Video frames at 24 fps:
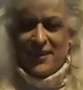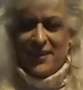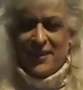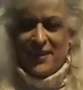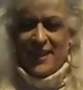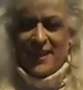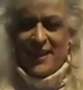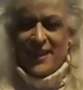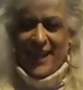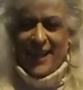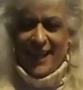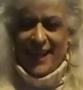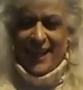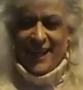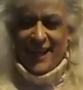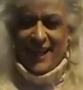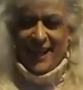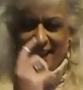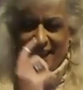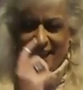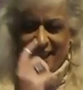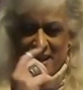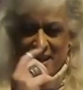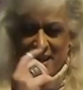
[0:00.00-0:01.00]
right?
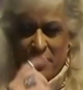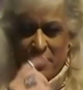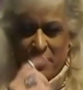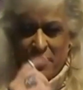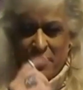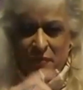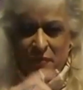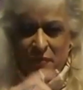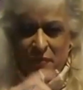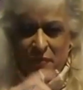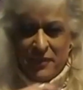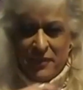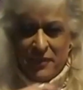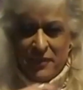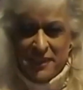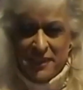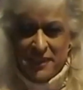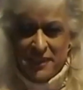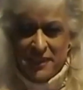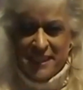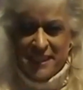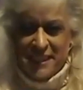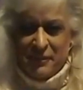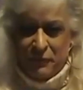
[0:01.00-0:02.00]
Whoever's in this
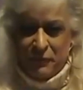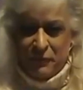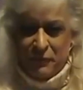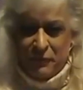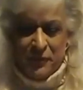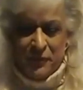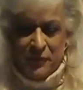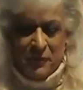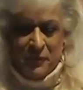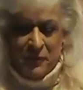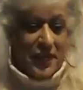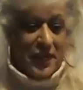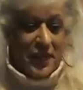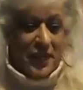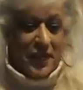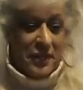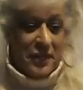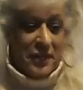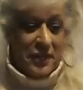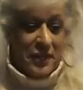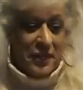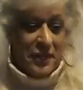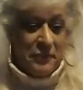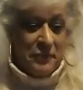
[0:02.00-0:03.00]
field knows what I'm
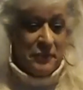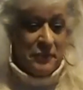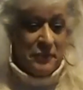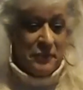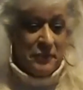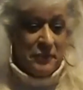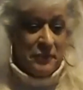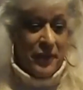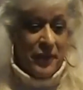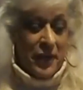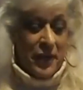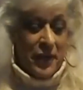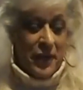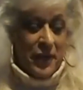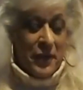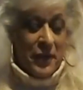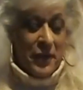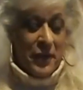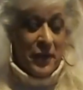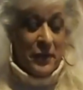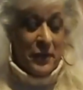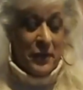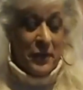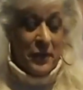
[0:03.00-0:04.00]
talking
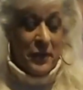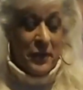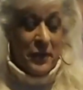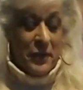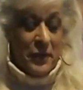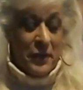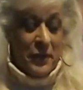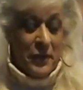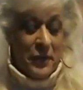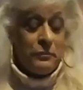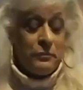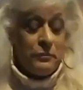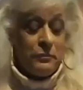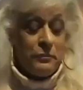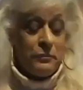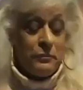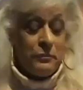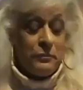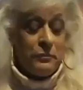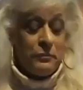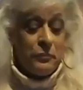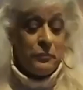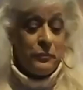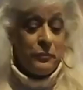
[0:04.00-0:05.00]
about. And
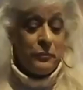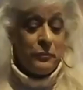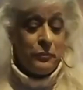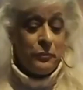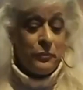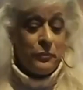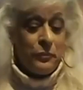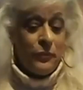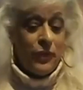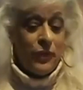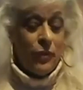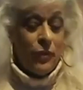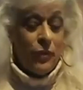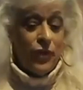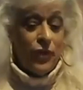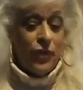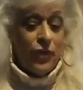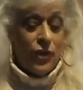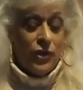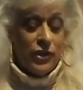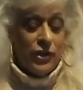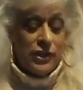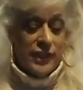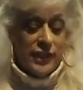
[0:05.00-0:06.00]
then
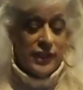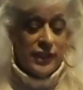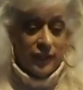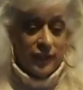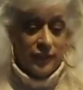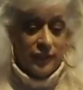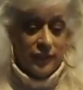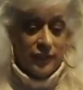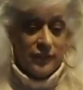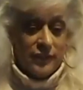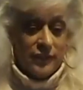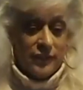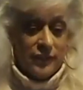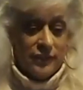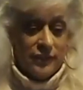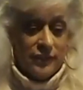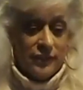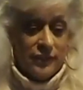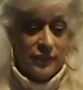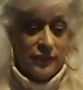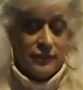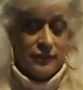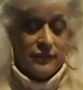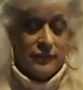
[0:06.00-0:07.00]
Thursday,
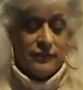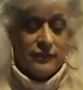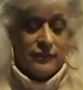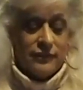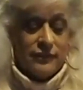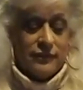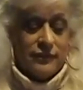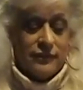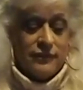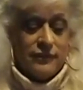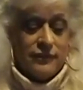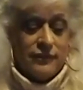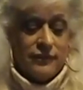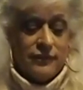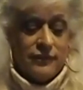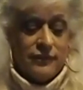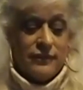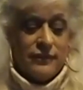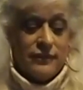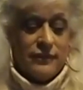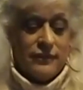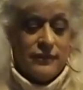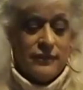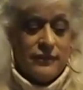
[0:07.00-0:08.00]

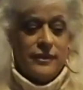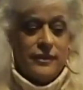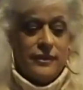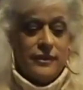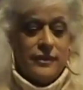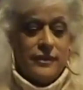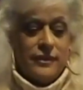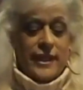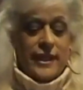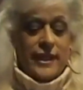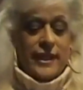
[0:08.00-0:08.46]
editing day.